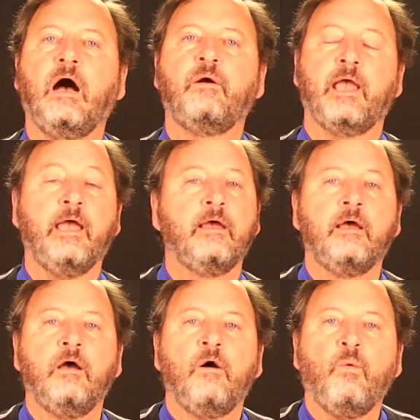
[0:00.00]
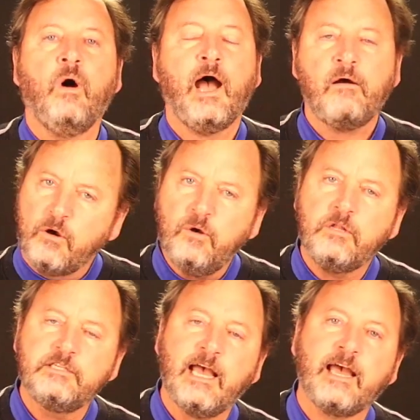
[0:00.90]
Okay. Well, how
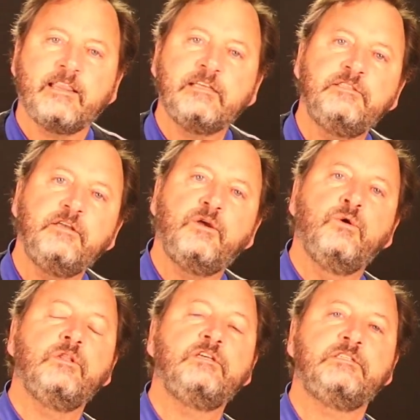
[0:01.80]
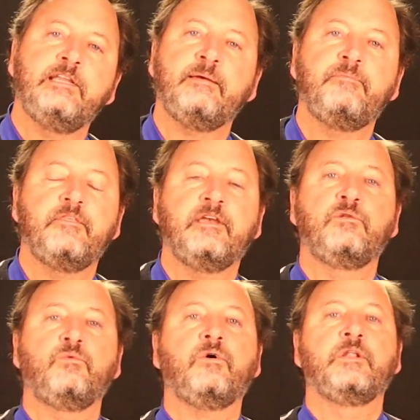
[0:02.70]
cool is that? That's the coolest damn thing
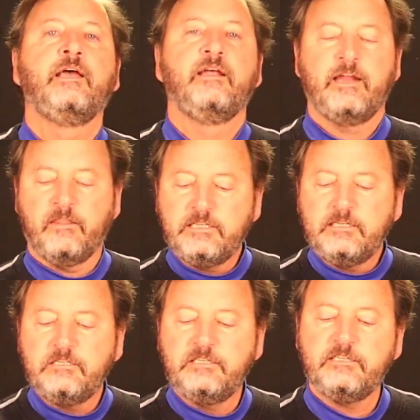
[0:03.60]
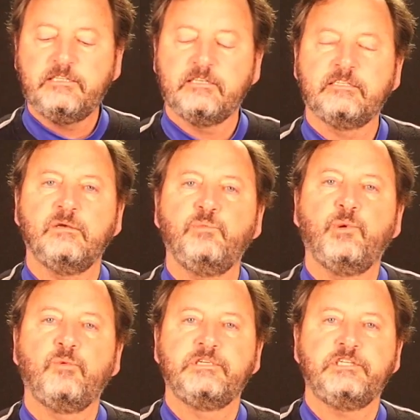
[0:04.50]
in the world. Now, this is just a
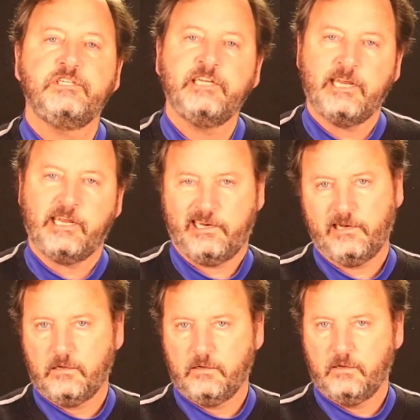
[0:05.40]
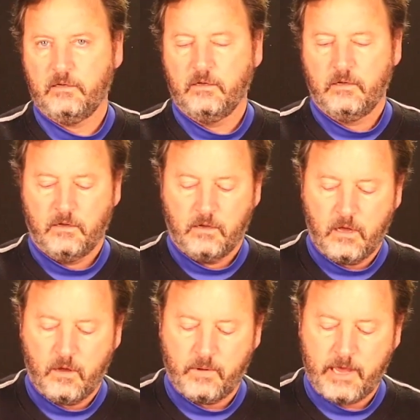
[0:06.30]
simple machine.
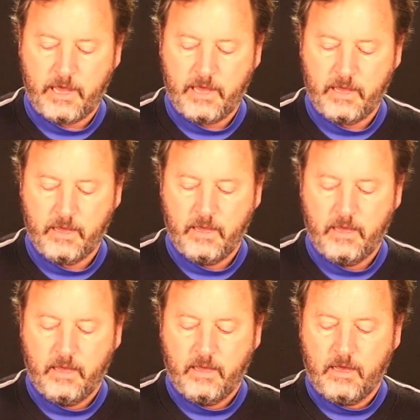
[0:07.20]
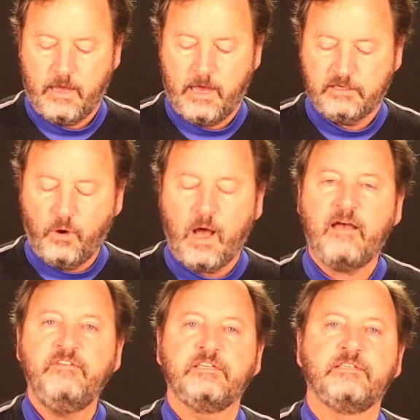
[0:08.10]
Okay. So
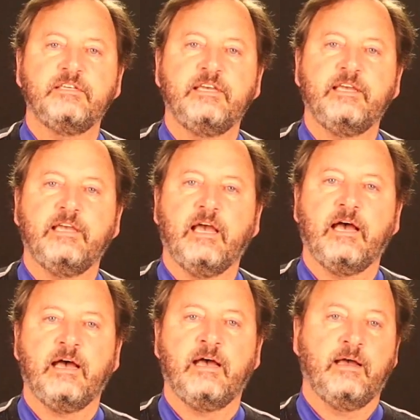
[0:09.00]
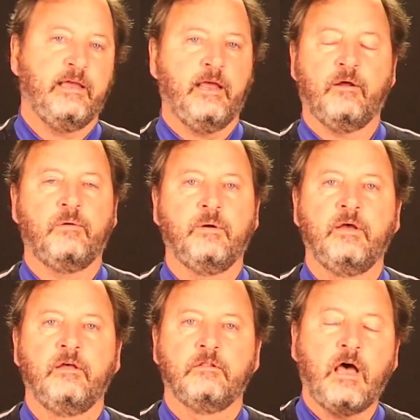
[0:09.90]
obviously, you know,
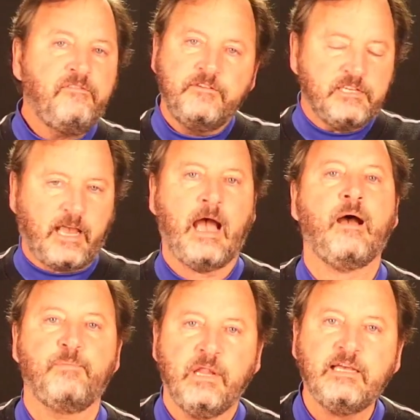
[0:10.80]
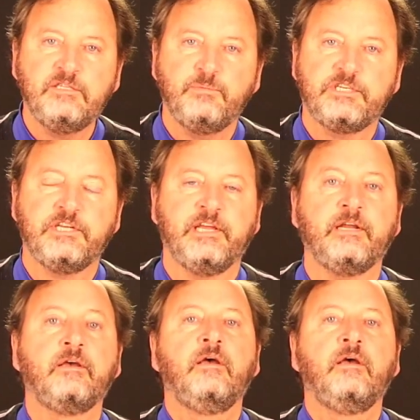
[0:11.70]
life is a complex machine,